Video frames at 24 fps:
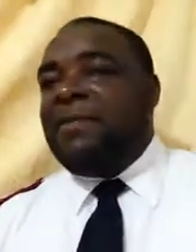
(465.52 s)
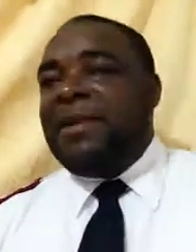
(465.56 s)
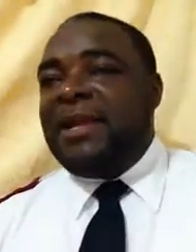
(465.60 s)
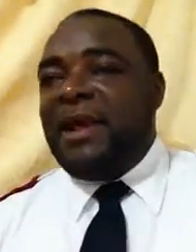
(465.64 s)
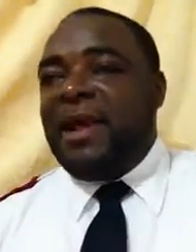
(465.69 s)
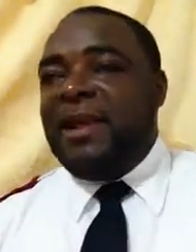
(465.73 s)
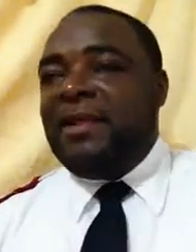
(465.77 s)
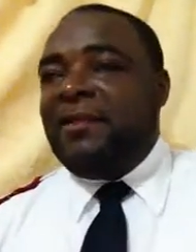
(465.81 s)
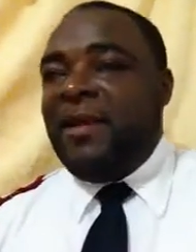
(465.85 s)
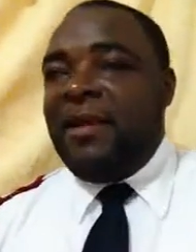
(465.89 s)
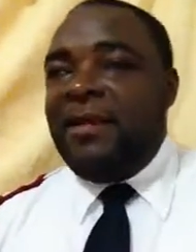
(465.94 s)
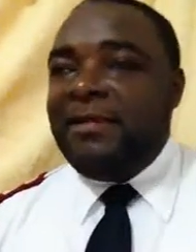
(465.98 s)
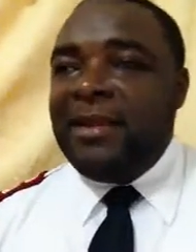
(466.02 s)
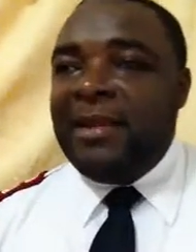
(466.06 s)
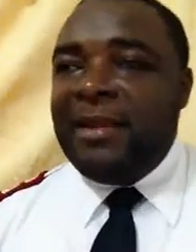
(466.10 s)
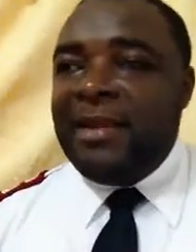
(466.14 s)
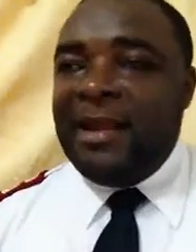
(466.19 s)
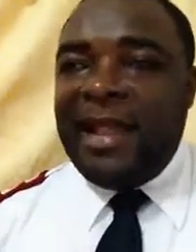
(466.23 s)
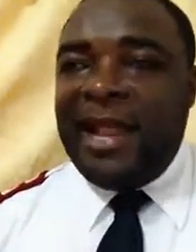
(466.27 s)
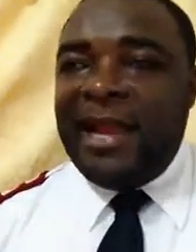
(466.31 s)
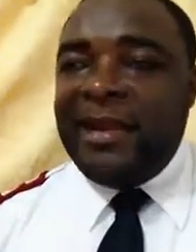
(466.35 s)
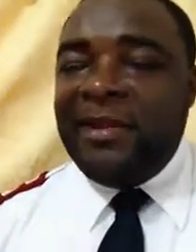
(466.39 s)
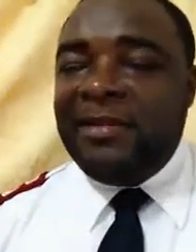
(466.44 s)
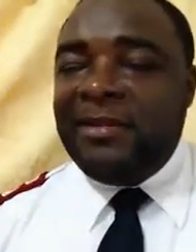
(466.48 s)
was written,
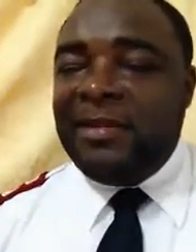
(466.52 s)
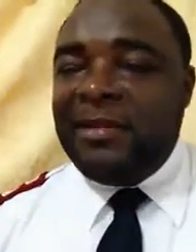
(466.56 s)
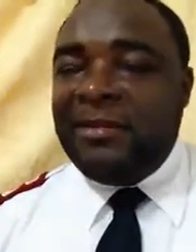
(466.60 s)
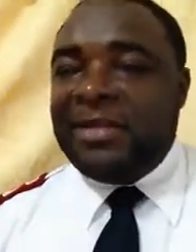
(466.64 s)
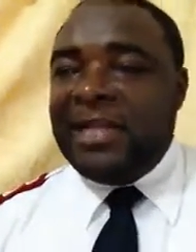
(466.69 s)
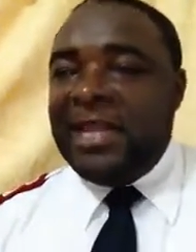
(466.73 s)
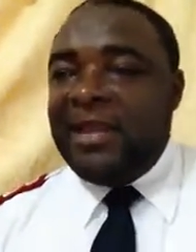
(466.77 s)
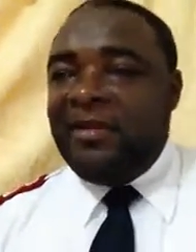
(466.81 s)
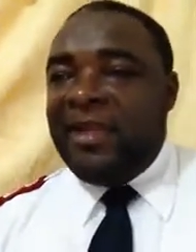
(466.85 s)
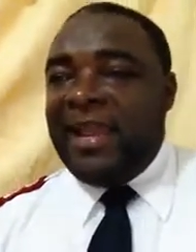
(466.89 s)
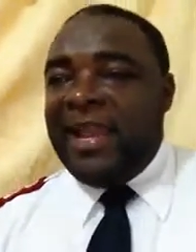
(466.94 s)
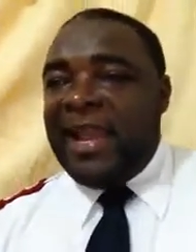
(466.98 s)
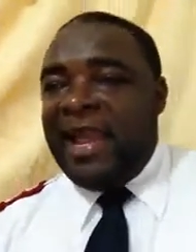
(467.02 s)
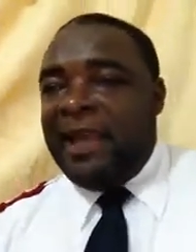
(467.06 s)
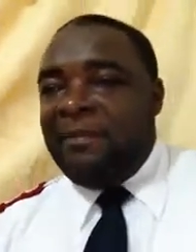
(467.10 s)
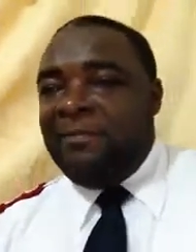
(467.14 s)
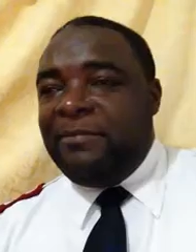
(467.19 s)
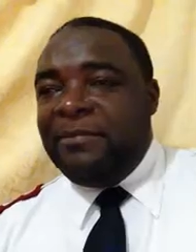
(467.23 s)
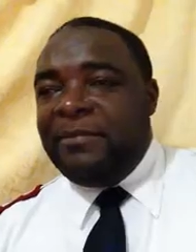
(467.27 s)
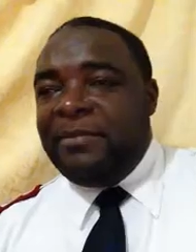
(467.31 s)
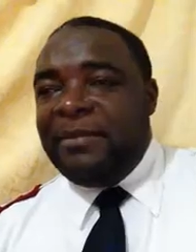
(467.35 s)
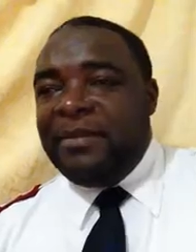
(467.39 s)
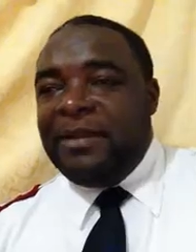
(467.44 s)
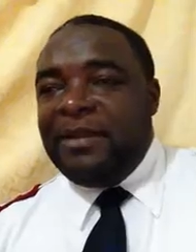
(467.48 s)
that book in
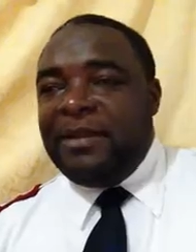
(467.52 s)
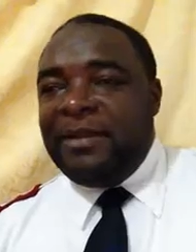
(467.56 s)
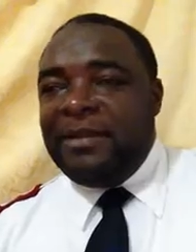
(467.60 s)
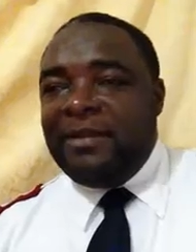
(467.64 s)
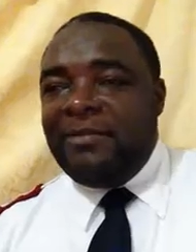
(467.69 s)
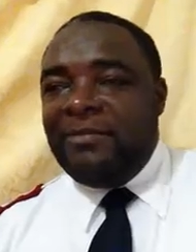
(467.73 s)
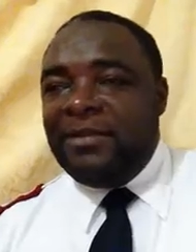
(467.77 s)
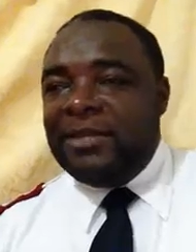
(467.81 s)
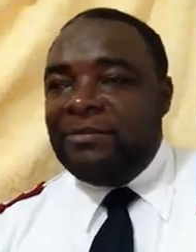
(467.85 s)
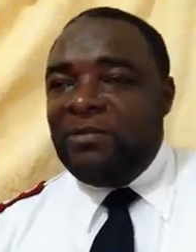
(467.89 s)
the Bible,